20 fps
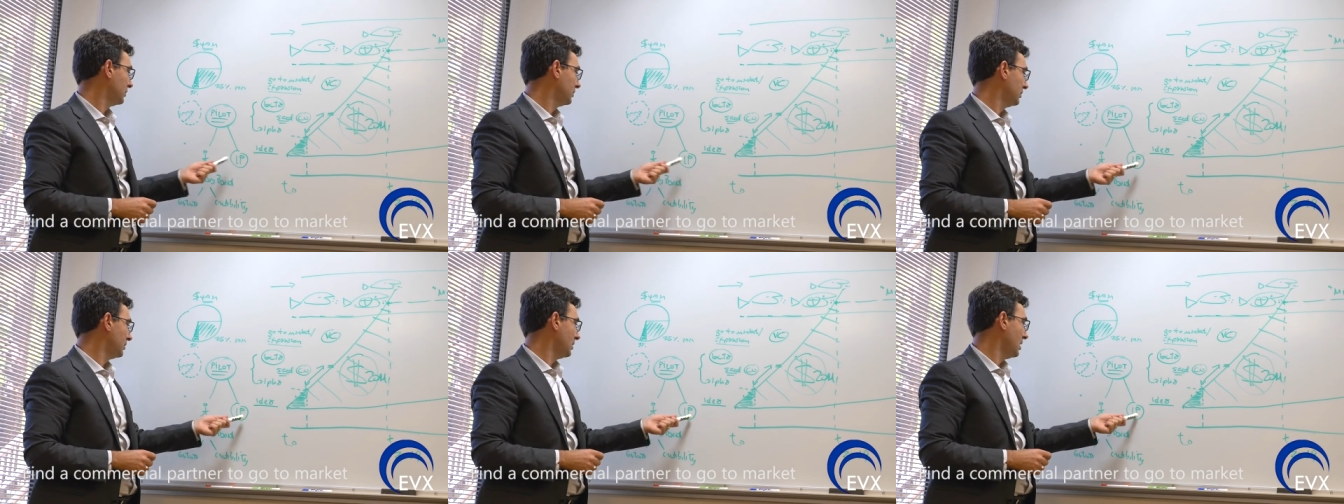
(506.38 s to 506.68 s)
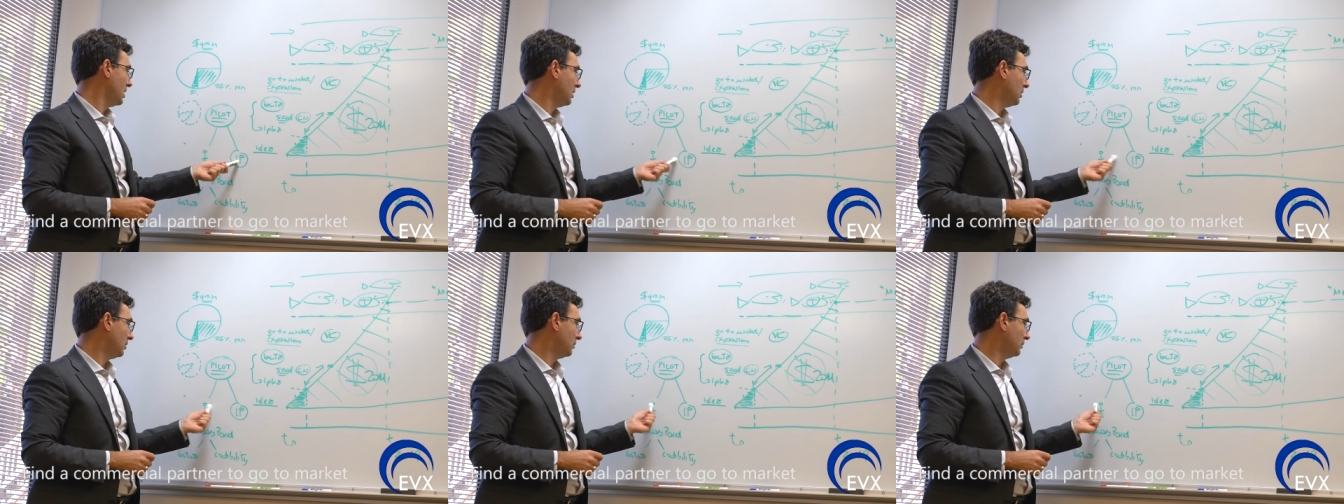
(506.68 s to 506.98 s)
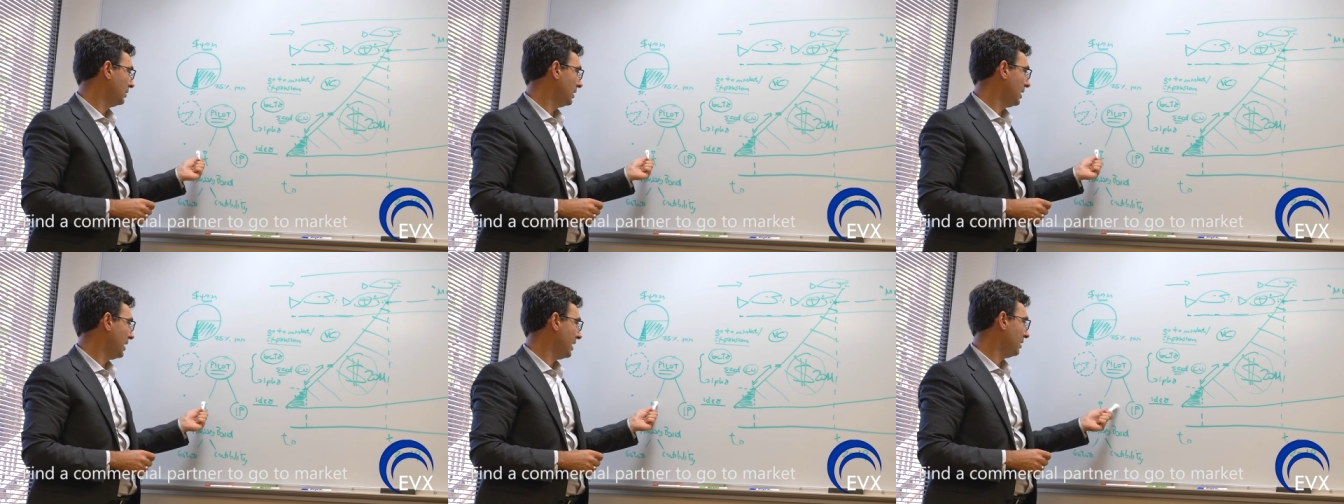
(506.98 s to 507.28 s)
you know
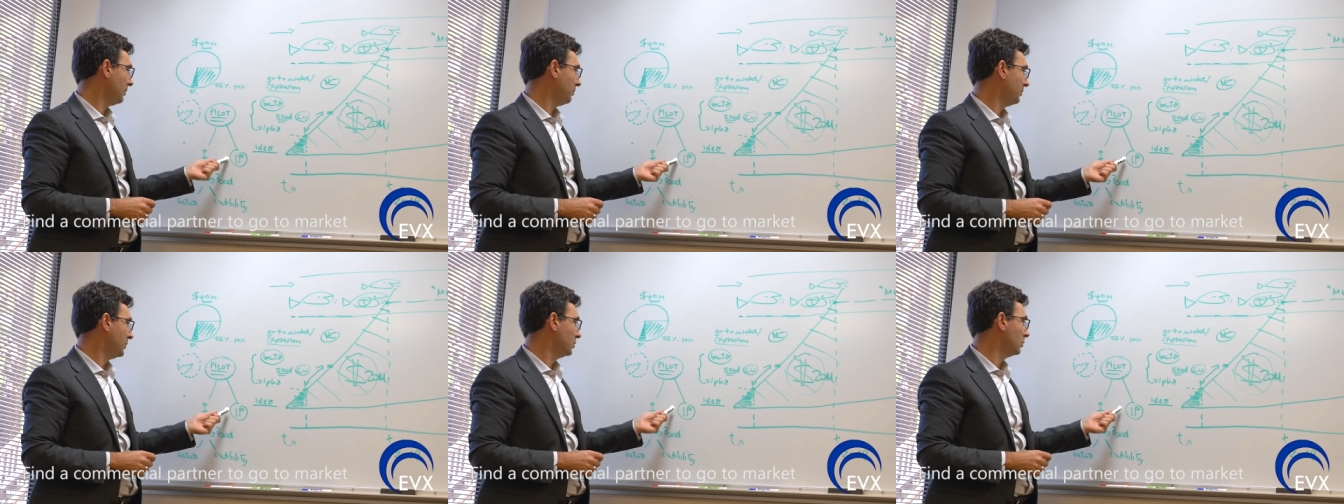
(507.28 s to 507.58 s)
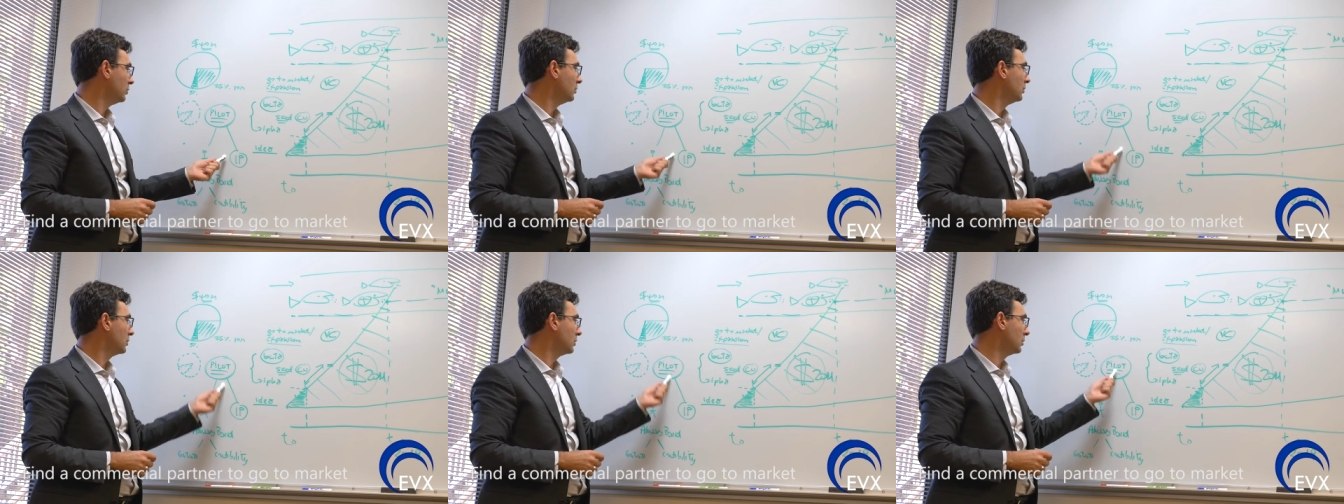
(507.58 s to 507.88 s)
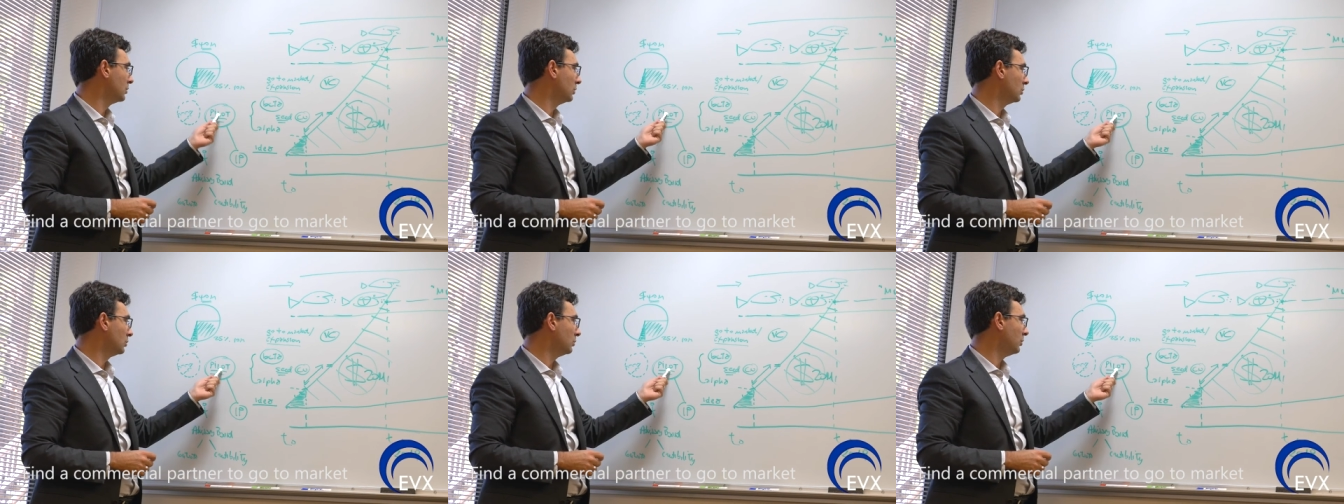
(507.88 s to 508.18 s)
help you
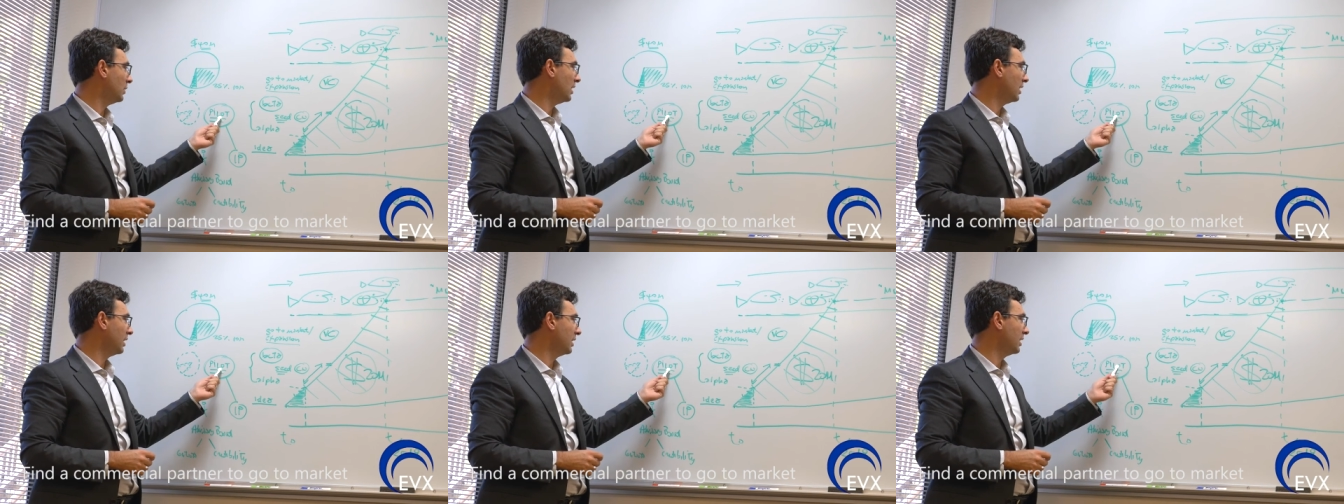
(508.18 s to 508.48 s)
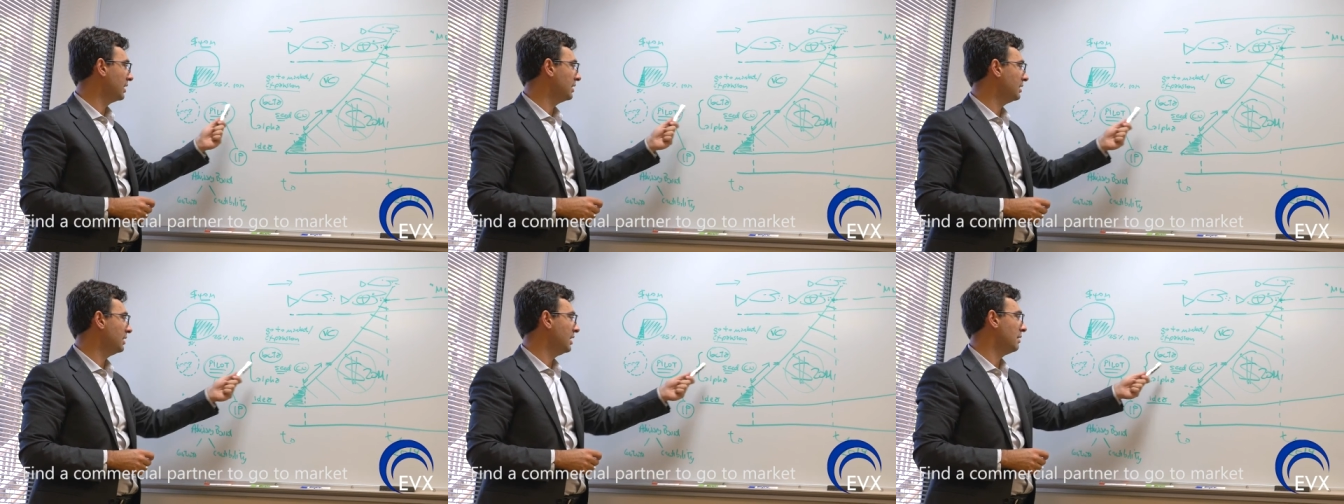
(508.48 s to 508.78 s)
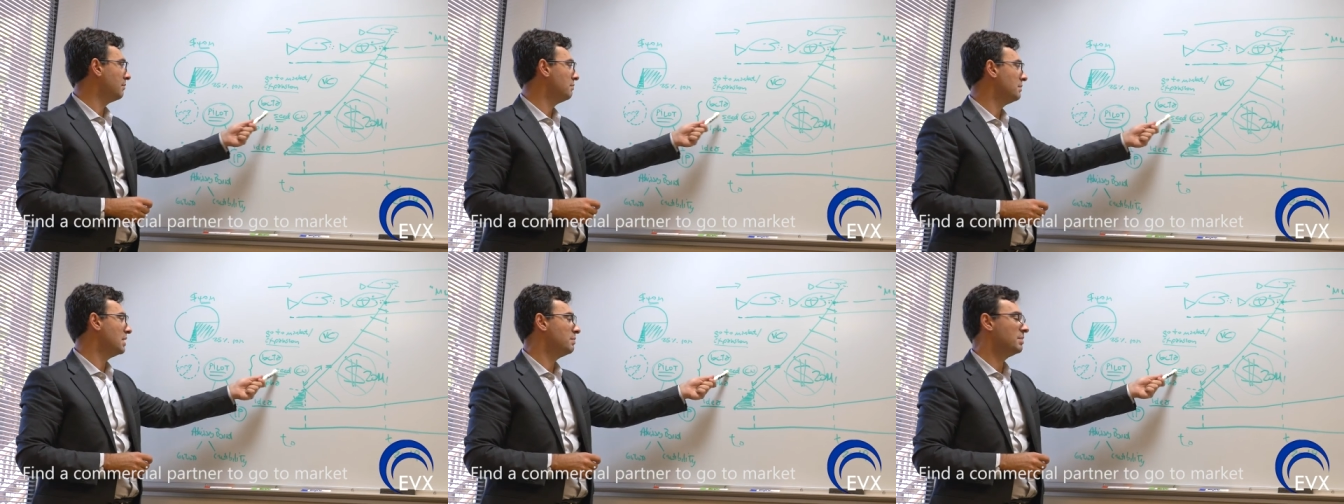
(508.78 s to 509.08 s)
go to market
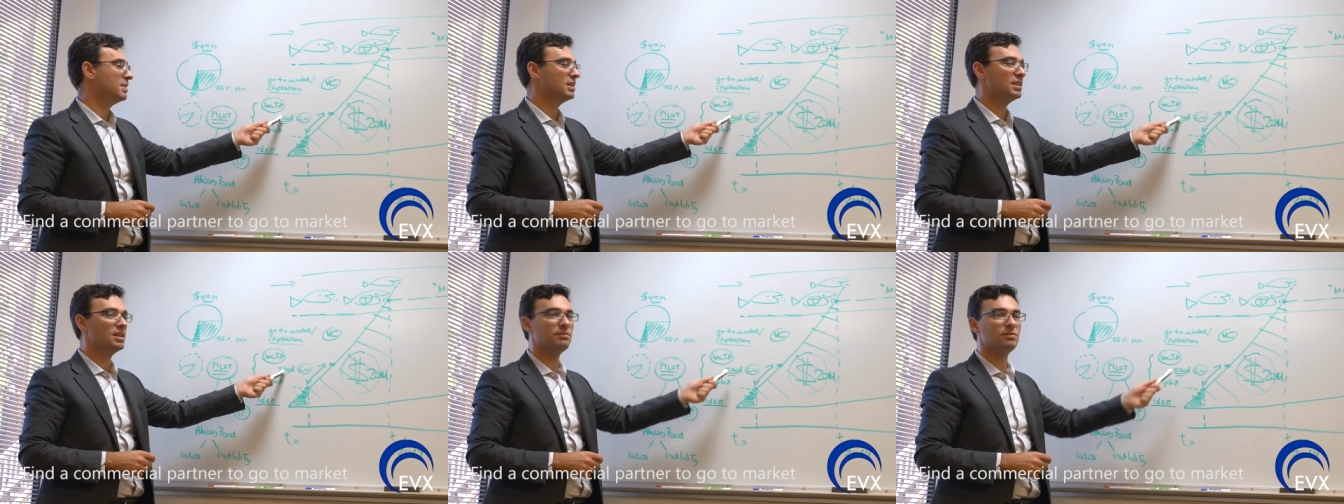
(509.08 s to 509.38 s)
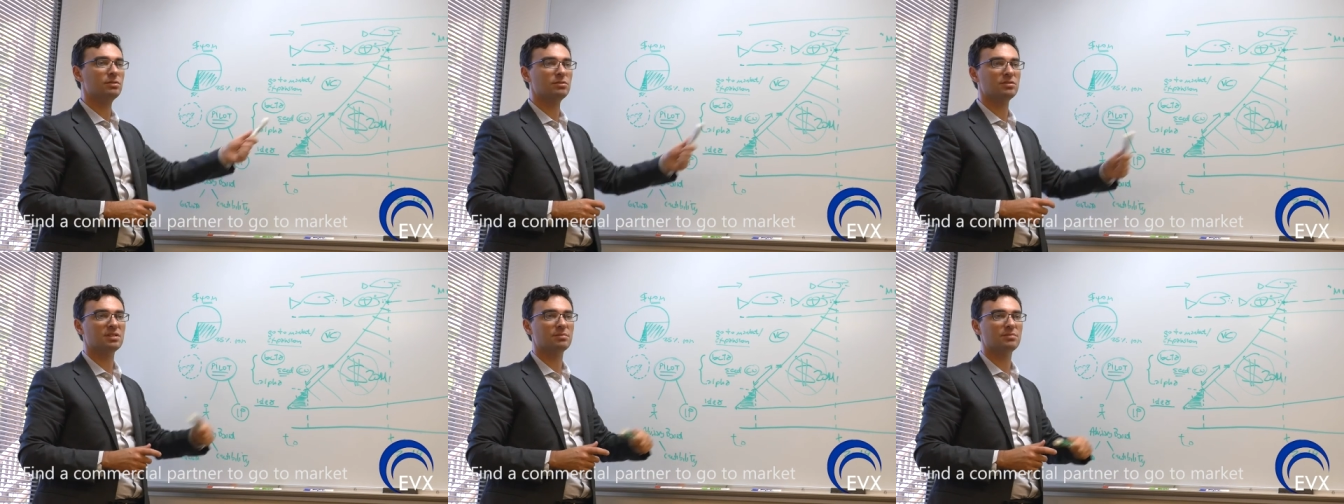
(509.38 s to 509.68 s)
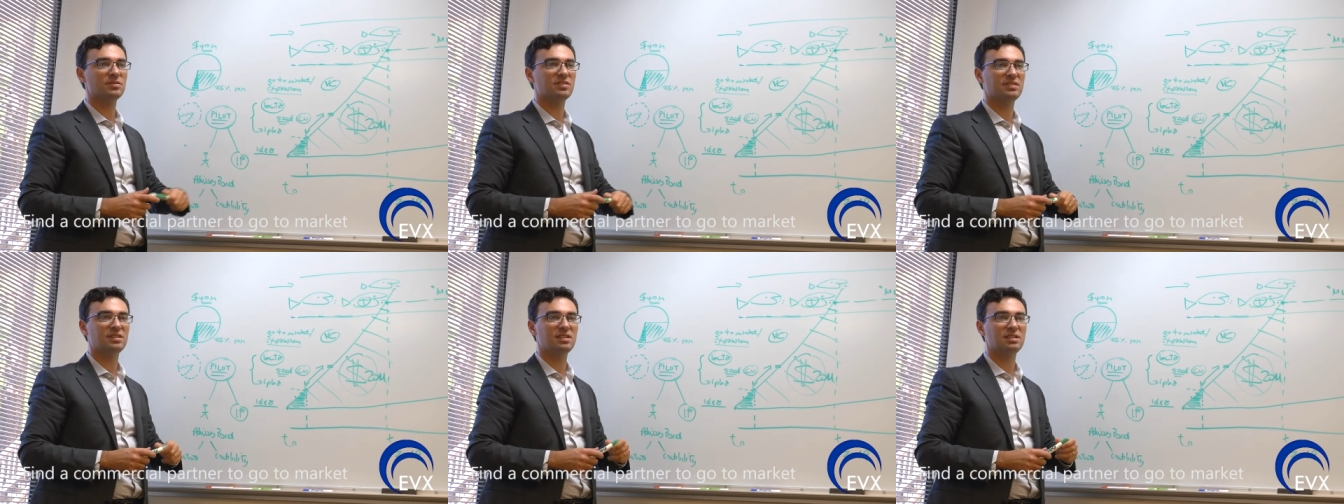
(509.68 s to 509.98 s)
and maybe give you some
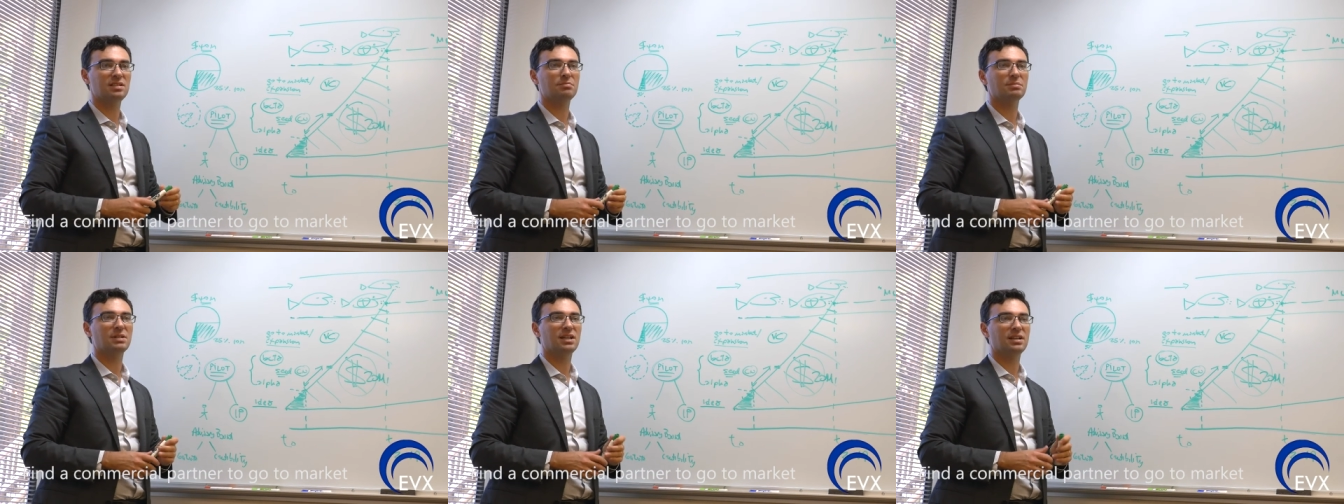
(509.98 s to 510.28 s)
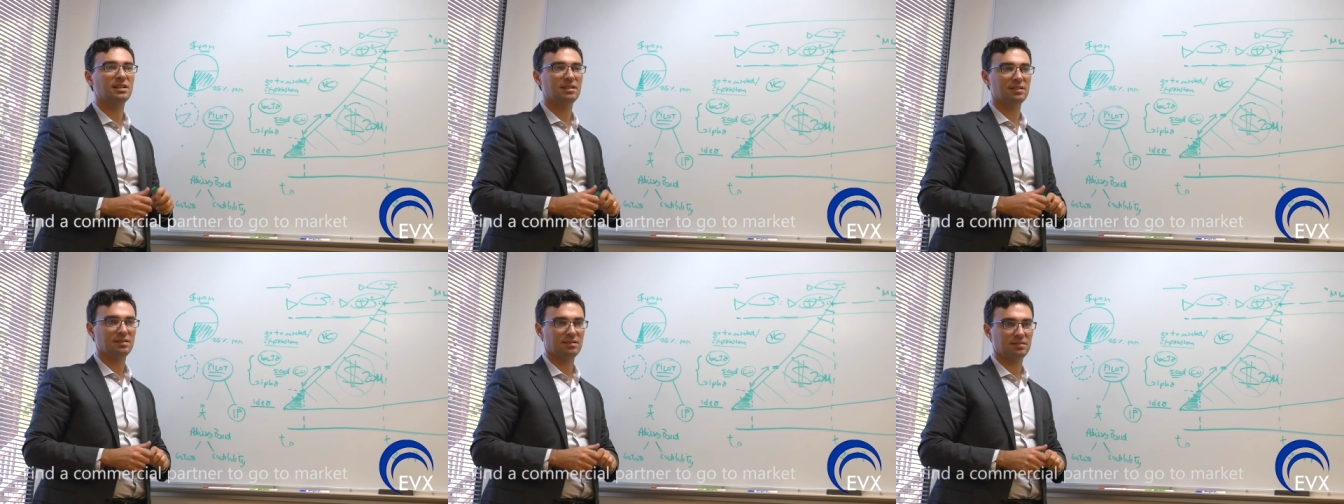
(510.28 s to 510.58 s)
seed money